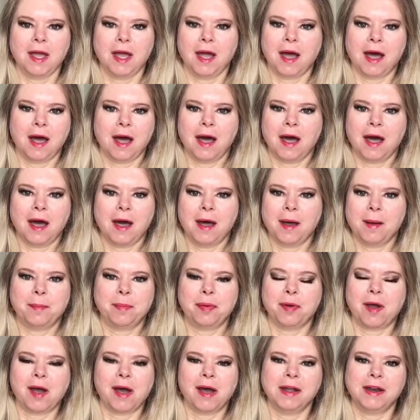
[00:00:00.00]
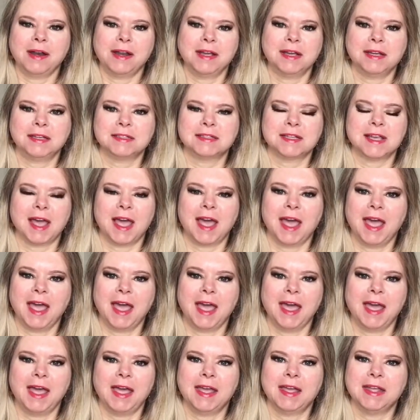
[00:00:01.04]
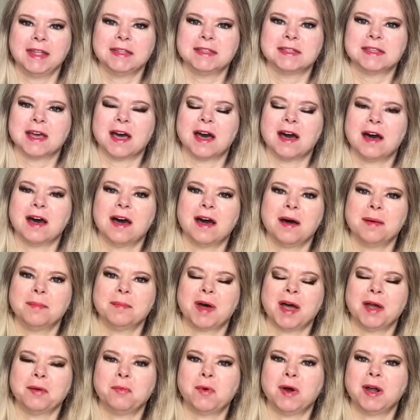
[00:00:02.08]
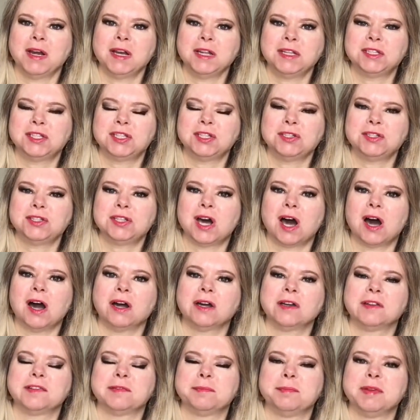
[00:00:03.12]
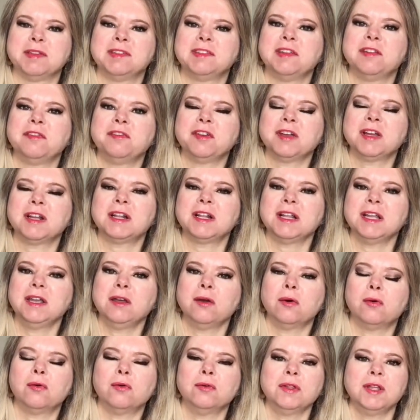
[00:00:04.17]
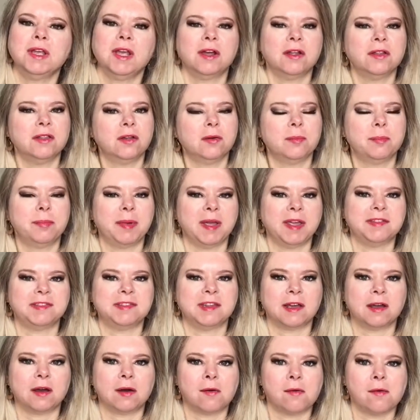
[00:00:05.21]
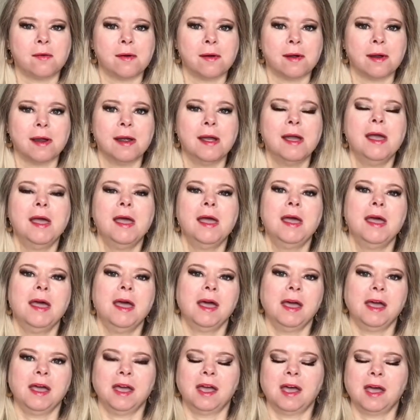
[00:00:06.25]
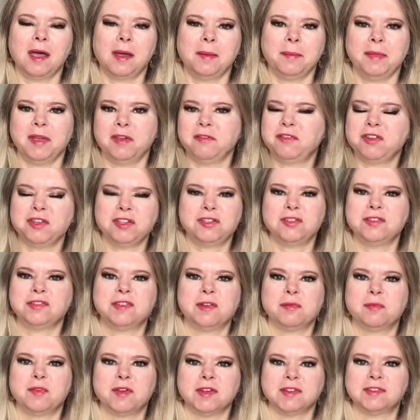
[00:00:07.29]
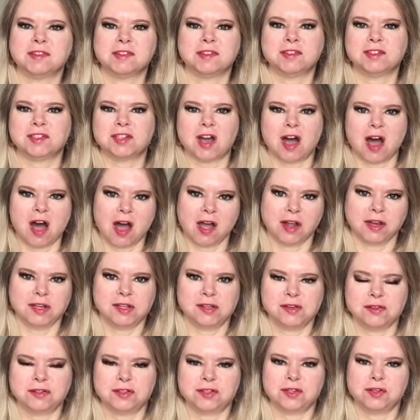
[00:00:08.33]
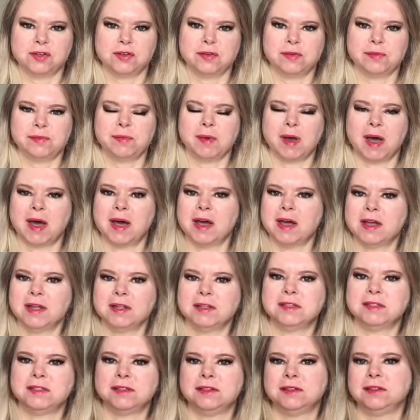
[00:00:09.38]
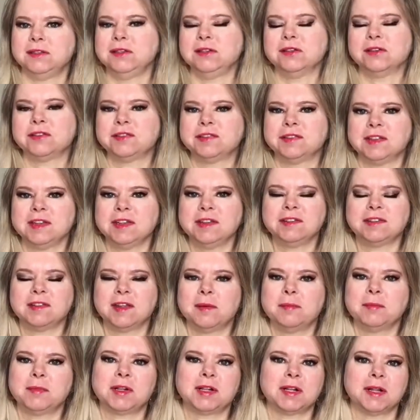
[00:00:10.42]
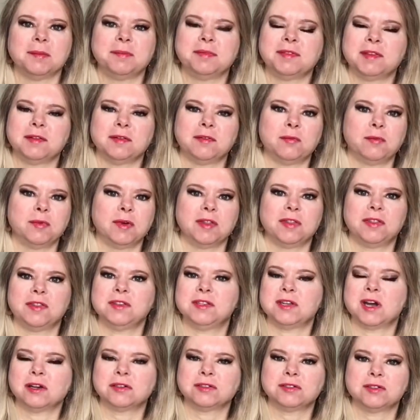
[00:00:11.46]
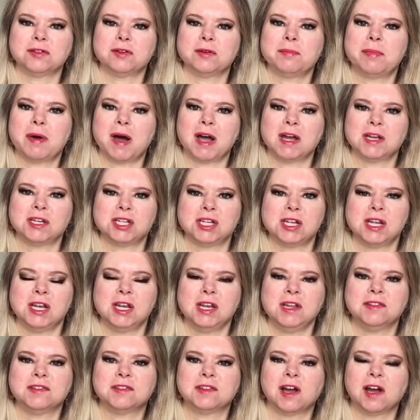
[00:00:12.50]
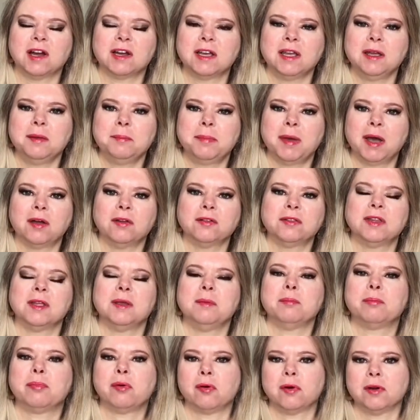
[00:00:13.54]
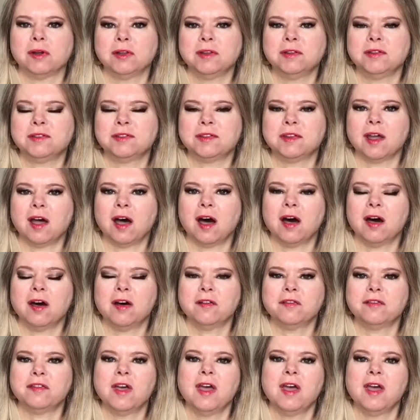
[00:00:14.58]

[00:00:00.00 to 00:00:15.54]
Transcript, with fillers: uh, product and um, I wanted to talk specifically only on their basic core. Um, if you do some research on YouTube, uh, you'll see some clips with Dr. Obagi and he's talking about the importance of